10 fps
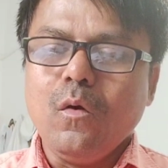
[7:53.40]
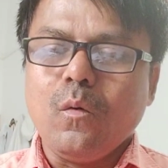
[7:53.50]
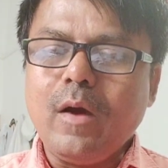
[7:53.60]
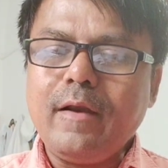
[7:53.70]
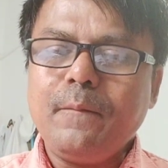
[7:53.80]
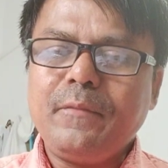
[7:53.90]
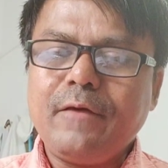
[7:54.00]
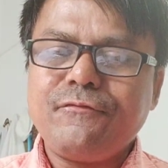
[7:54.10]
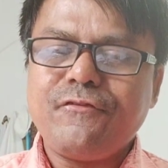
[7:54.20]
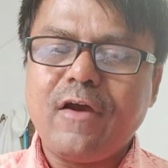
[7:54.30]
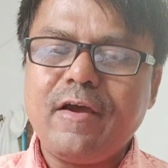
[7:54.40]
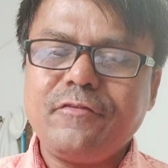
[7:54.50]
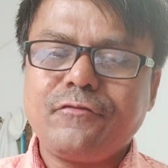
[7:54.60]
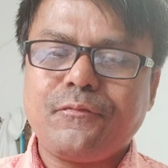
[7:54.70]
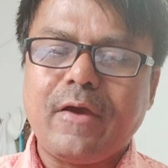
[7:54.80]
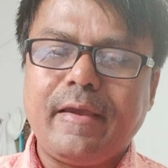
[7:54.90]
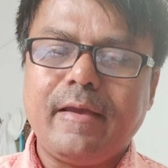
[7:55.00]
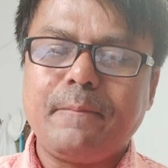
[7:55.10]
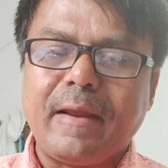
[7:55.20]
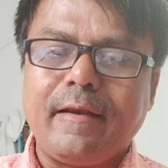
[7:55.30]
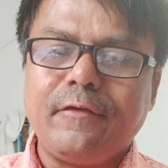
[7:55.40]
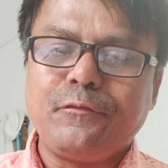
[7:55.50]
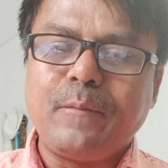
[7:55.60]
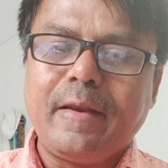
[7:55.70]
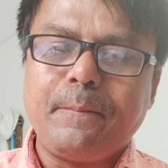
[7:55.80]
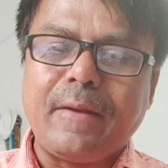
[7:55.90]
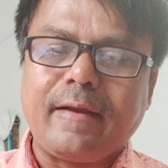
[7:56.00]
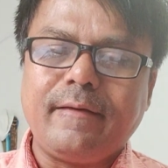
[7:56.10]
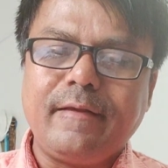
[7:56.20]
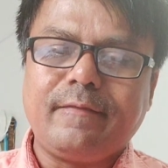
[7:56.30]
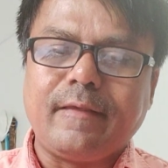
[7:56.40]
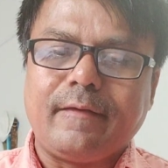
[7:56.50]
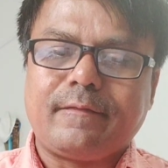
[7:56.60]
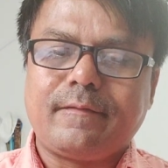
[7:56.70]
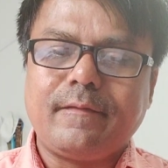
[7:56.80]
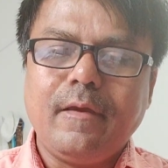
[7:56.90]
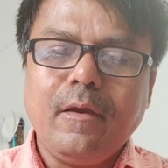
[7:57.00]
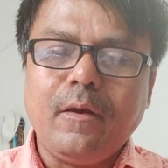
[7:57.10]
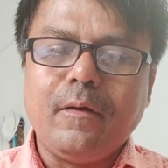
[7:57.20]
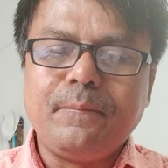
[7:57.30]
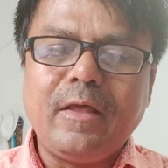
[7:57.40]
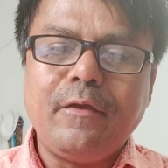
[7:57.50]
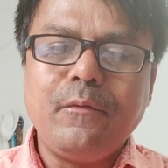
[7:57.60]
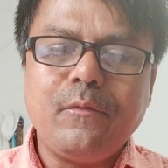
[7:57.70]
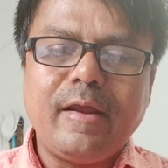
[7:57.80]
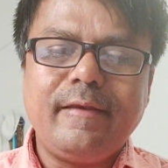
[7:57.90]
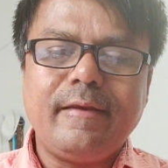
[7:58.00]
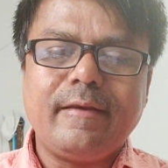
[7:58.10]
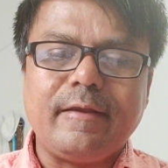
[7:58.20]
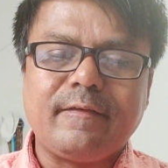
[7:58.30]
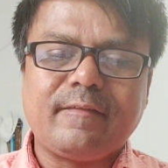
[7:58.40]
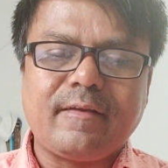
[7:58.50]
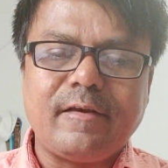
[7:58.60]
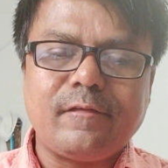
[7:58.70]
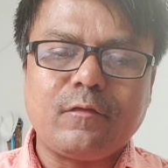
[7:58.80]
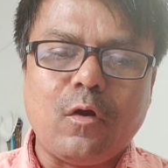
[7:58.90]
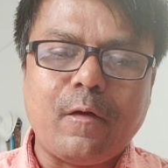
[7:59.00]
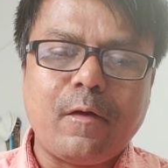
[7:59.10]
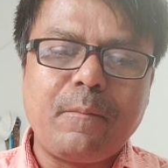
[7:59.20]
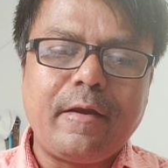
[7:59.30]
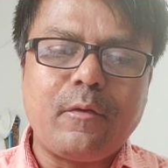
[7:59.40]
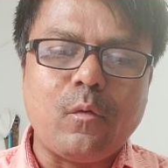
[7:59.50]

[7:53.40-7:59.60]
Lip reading: One of the first fire management practices of the United States government